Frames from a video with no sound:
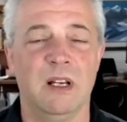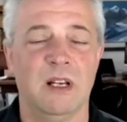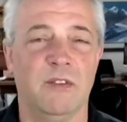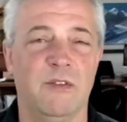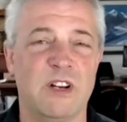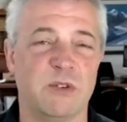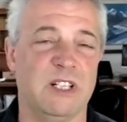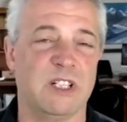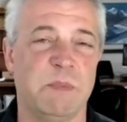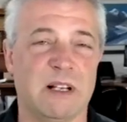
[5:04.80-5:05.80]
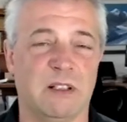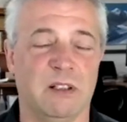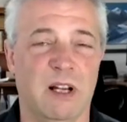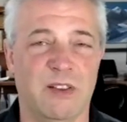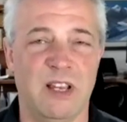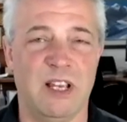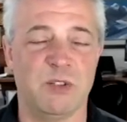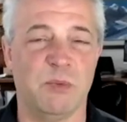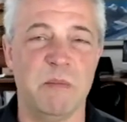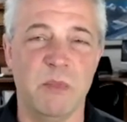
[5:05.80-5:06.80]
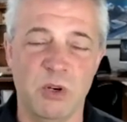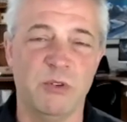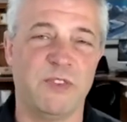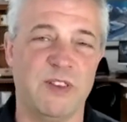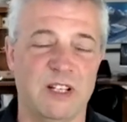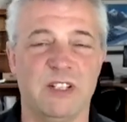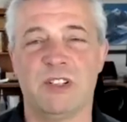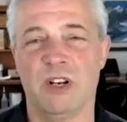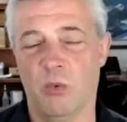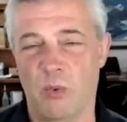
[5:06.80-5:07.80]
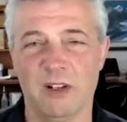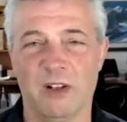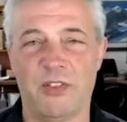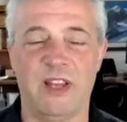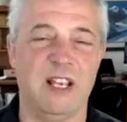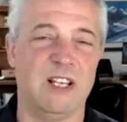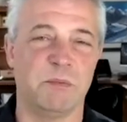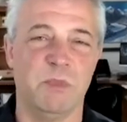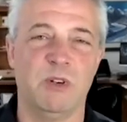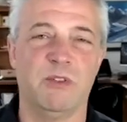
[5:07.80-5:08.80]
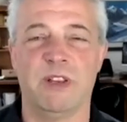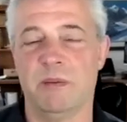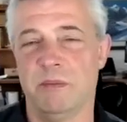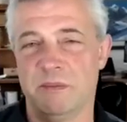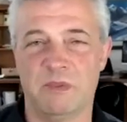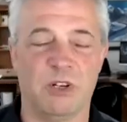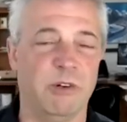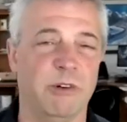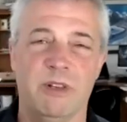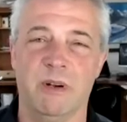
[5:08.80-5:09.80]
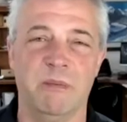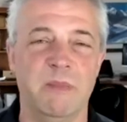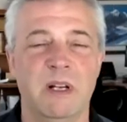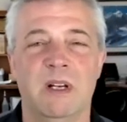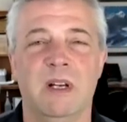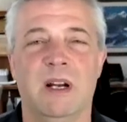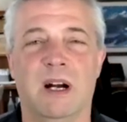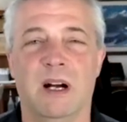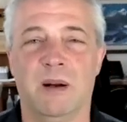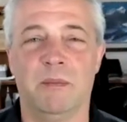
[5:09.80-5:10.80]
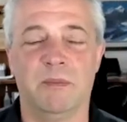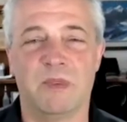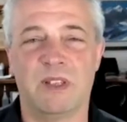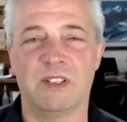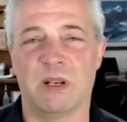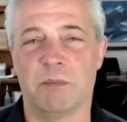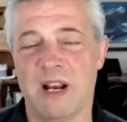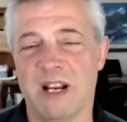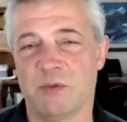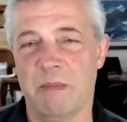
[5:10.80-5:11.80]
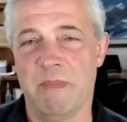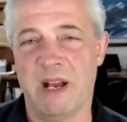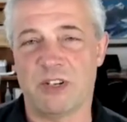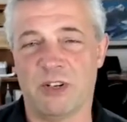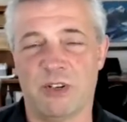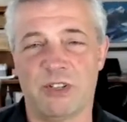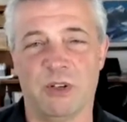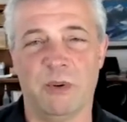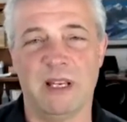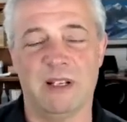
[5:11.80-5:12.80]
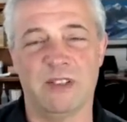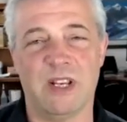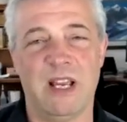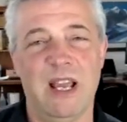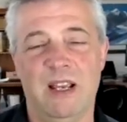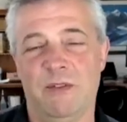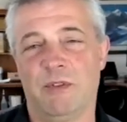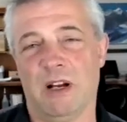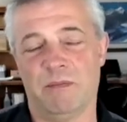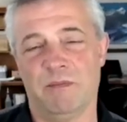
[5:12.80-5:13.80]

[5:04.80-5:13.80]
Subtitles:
visually inspect a lot of things. We move things, wiggle things, move them, turn them. Things like brakes we measure, so we can say, hey, you've got